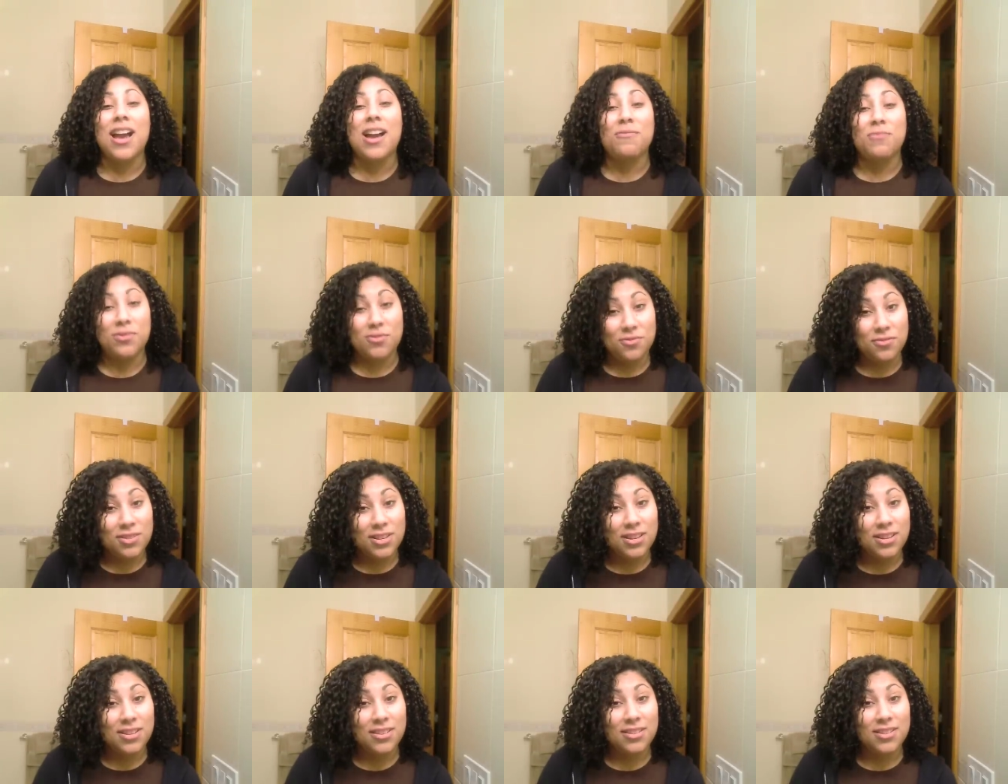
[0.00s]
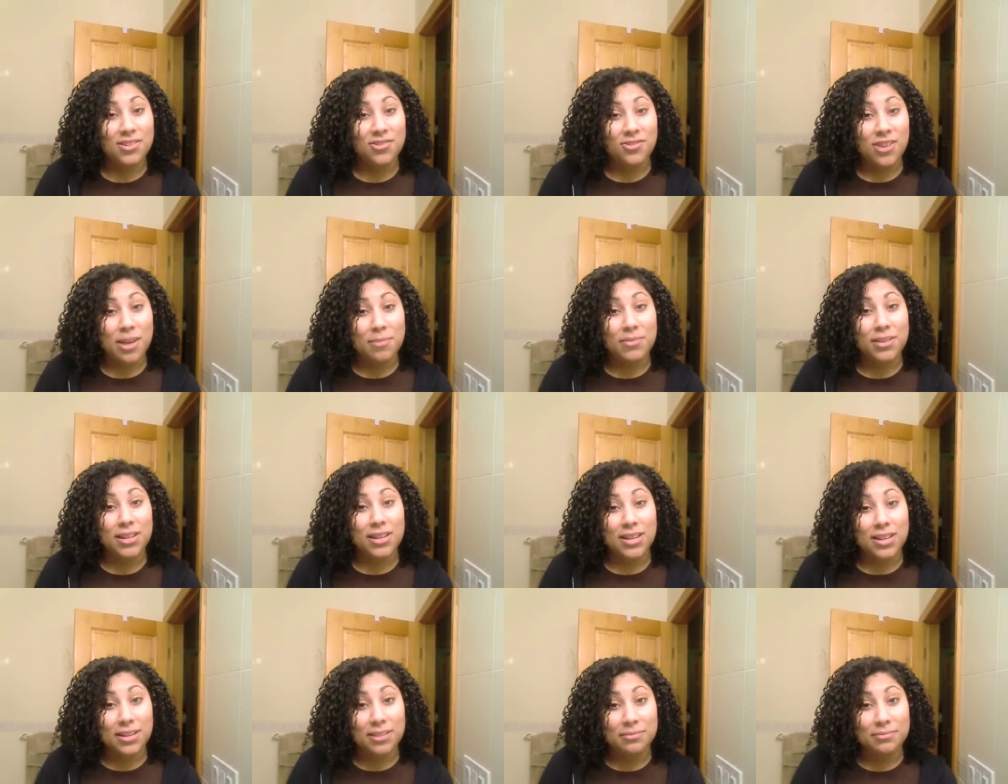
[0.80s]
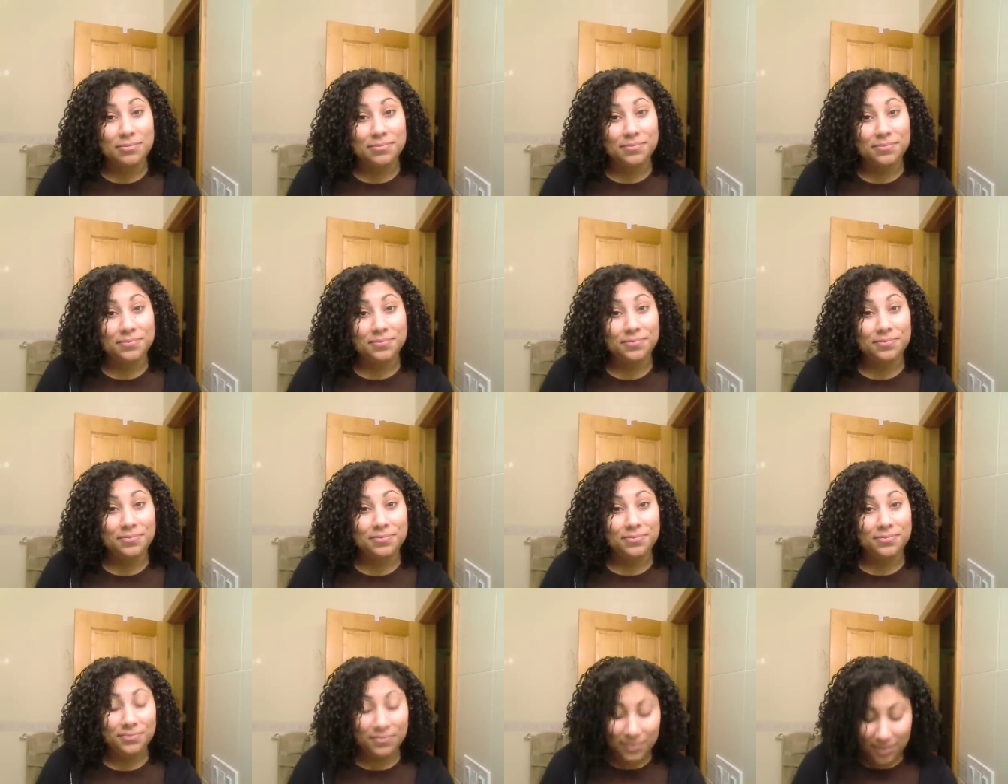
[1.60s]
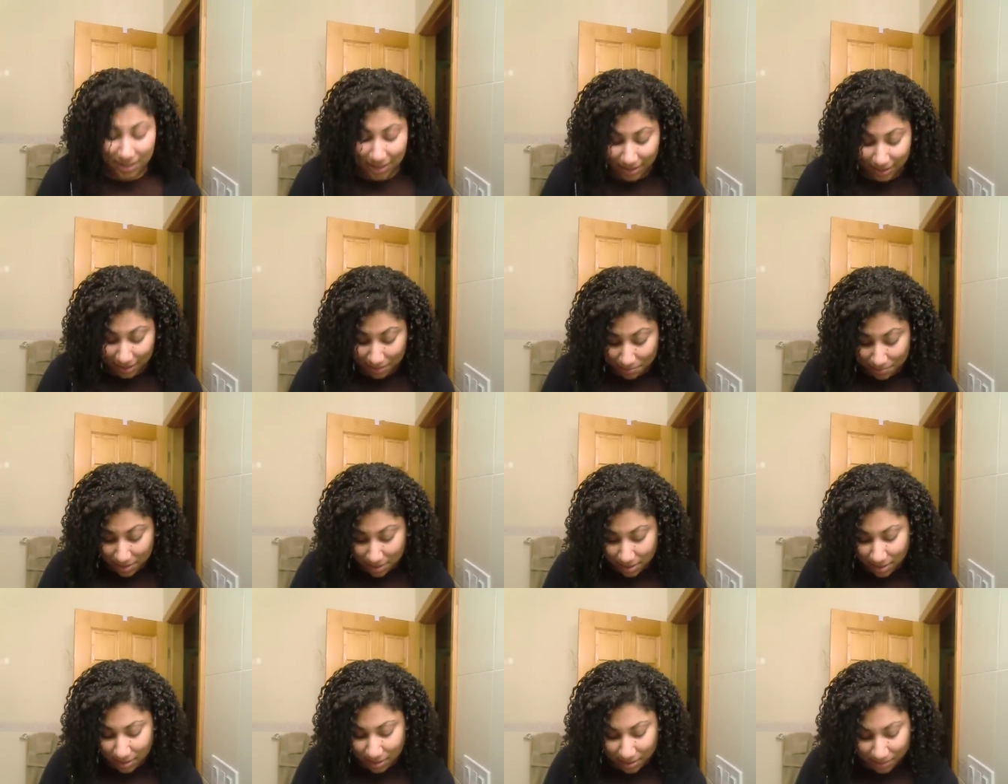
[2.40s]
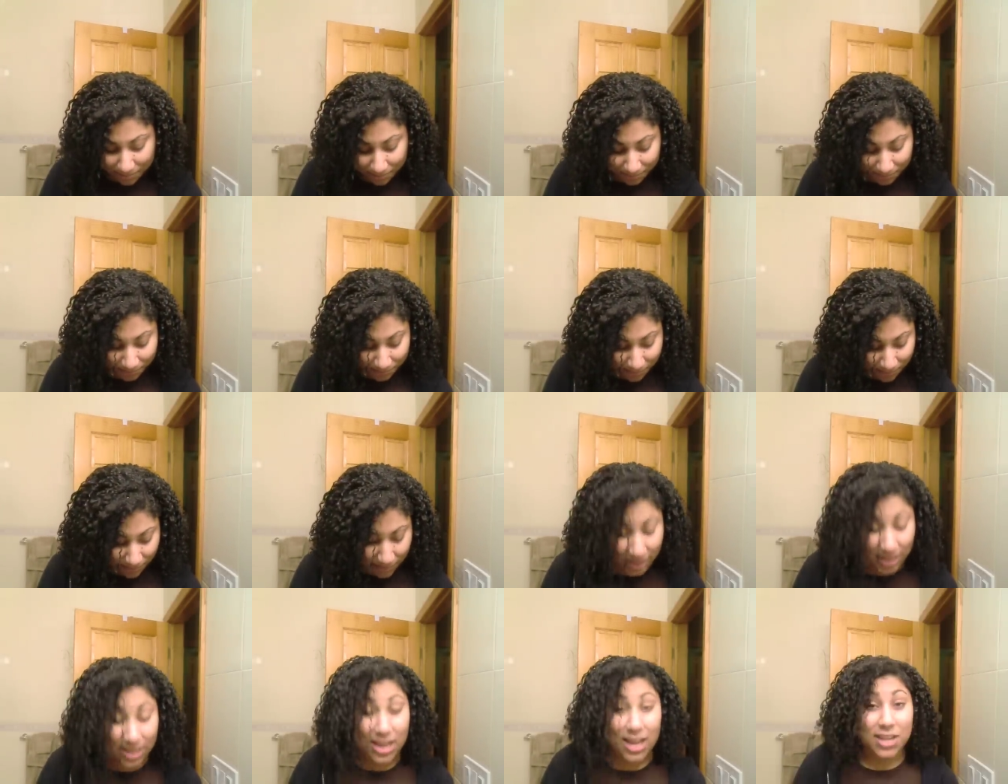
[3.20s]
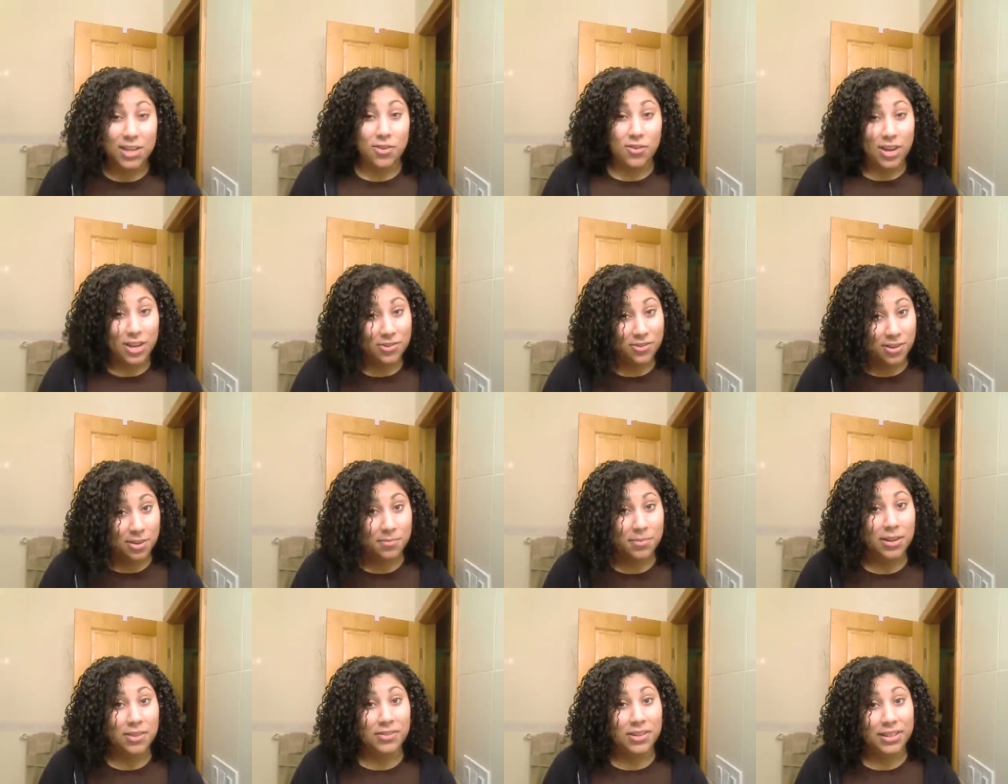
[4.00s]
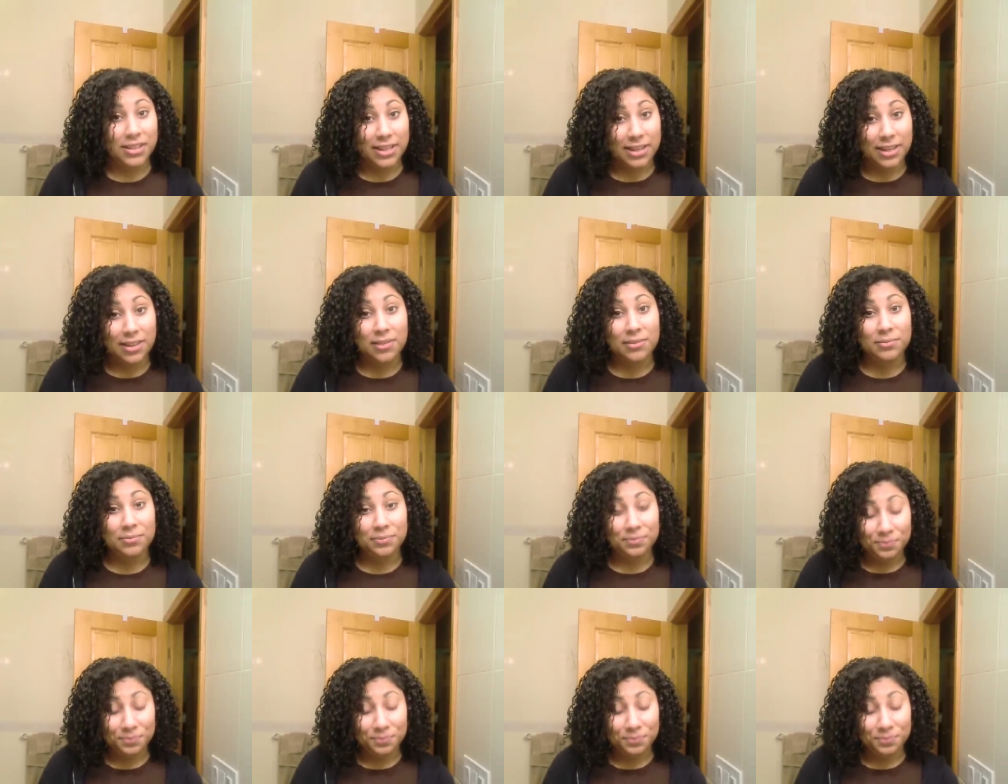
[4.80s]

I won't drop the cup, the mug. Yeah, I know I drop everything.